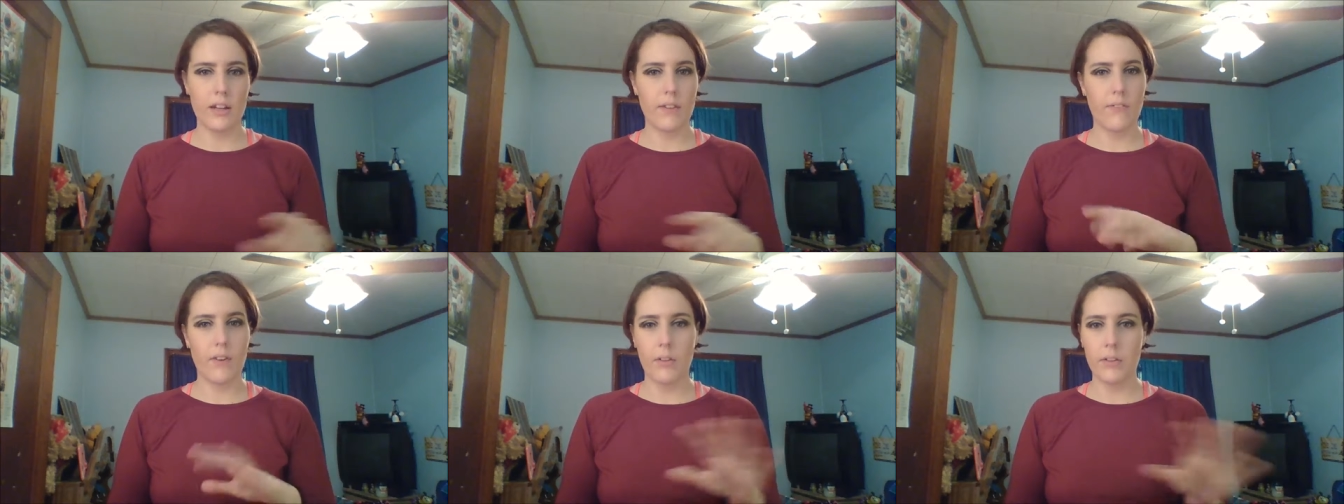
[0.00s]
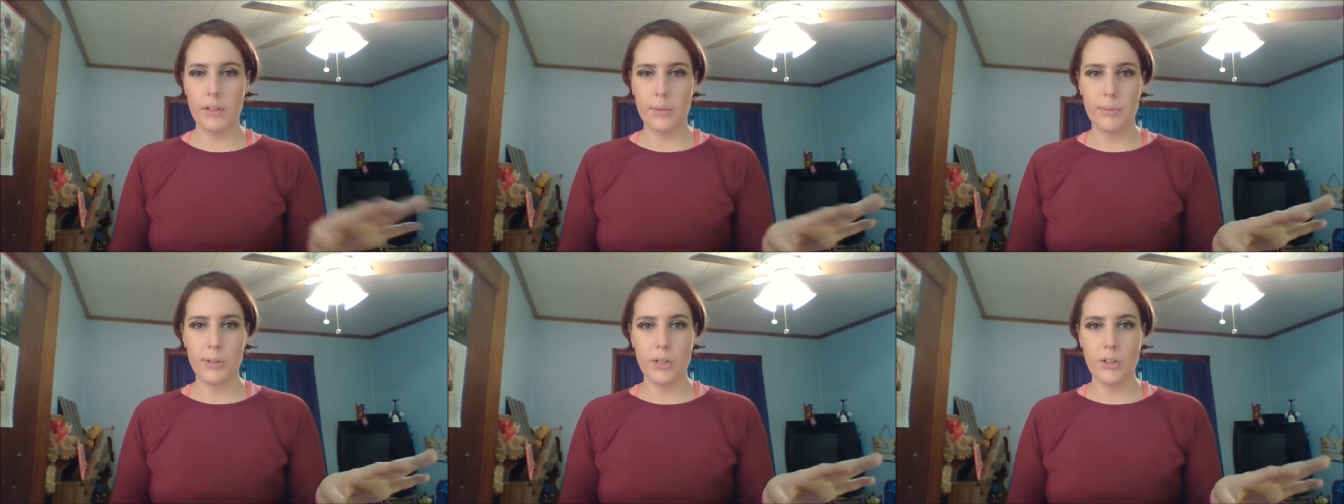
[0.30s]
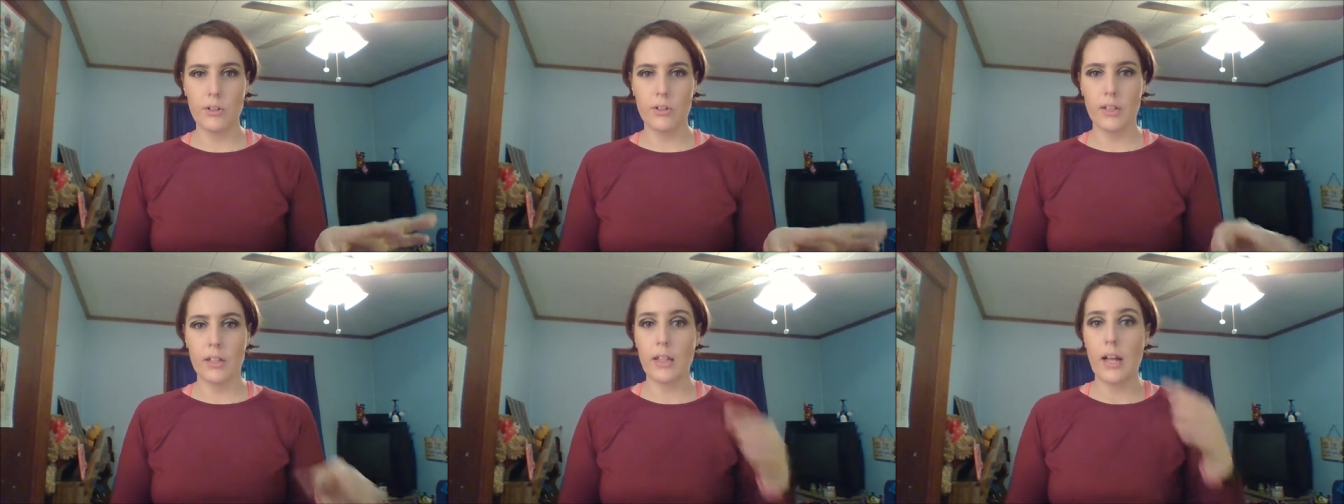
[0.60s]
I've only been
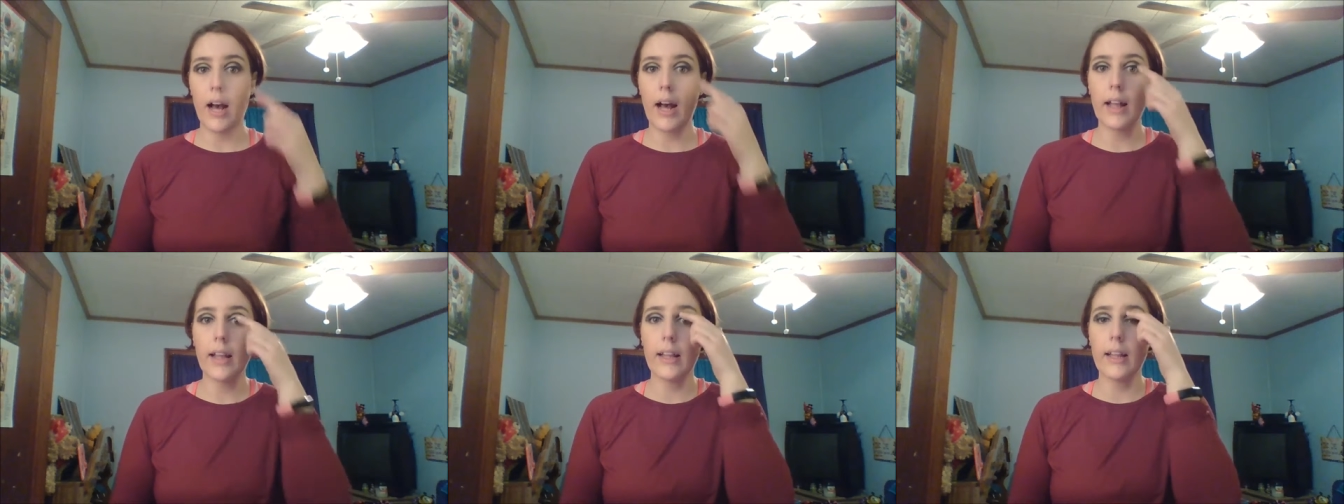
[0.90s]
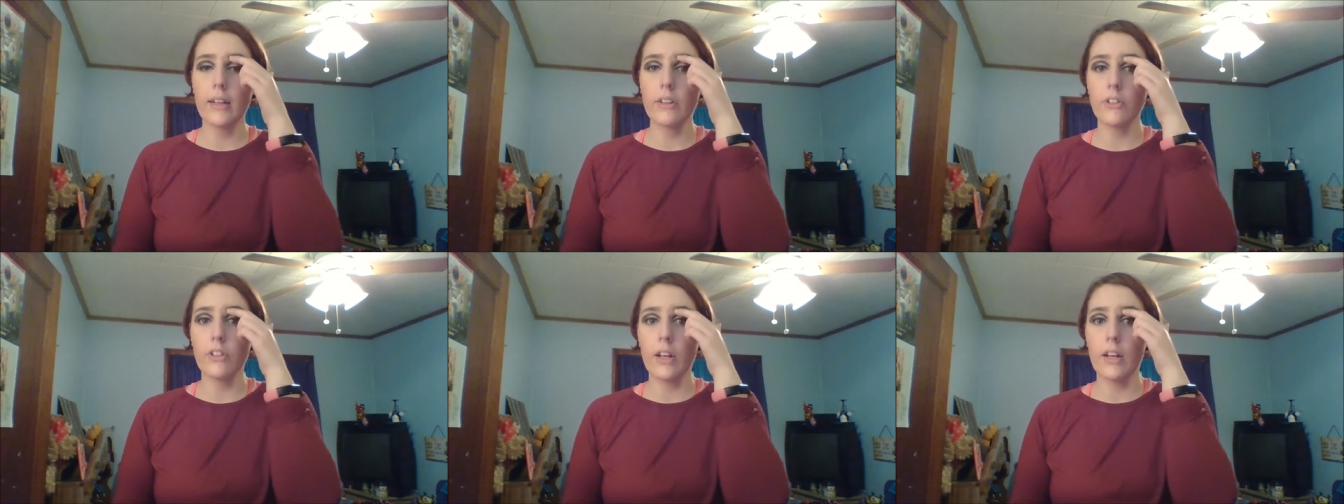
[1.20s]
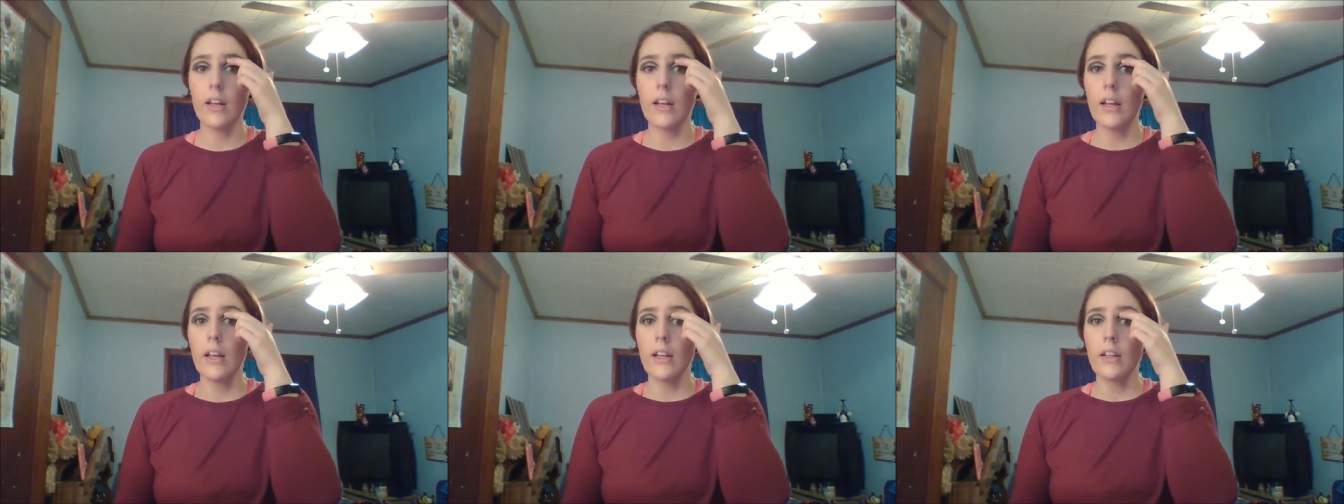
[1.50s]
using the highlighting
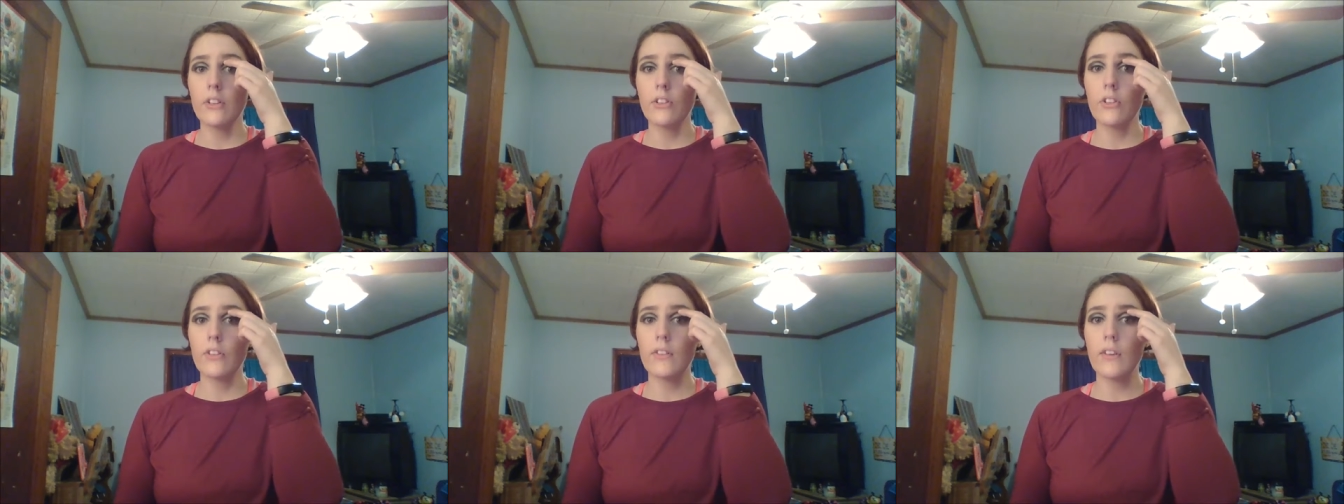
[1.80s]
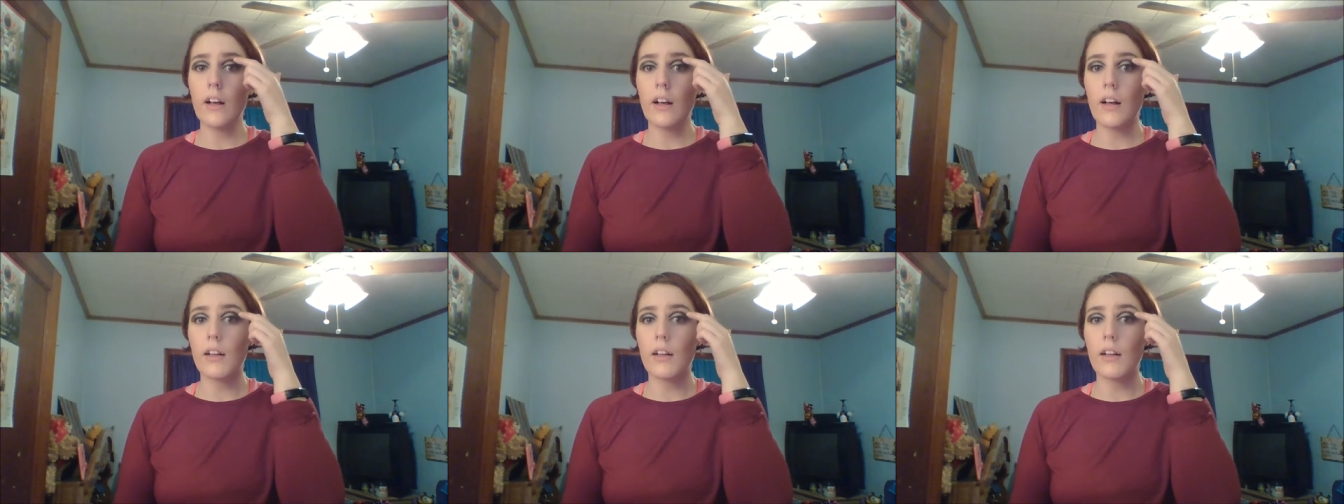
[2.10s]
shade just to